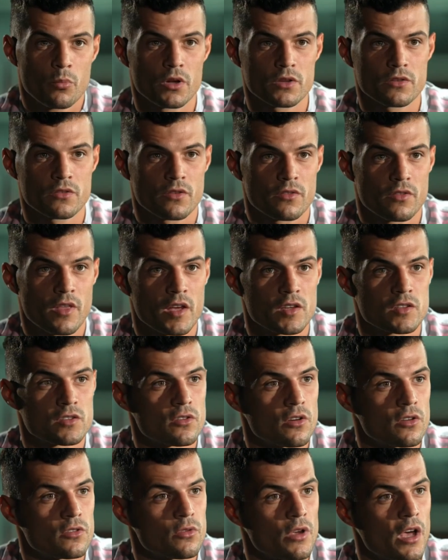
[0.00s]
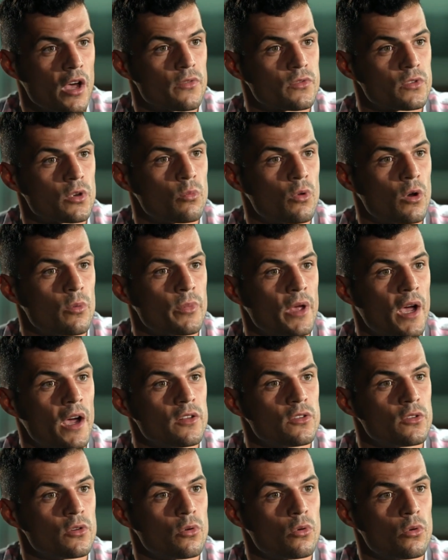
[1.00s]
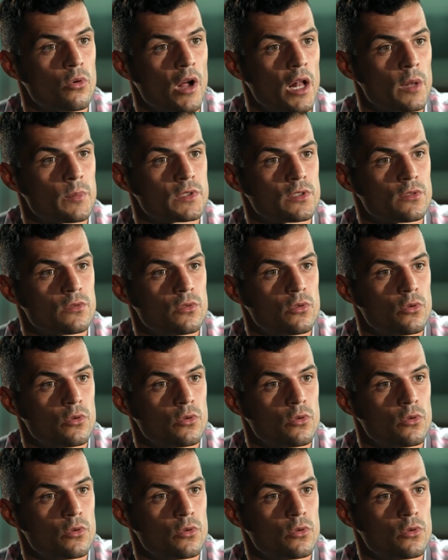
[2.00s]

But thanks God you have someone behind you who helps you,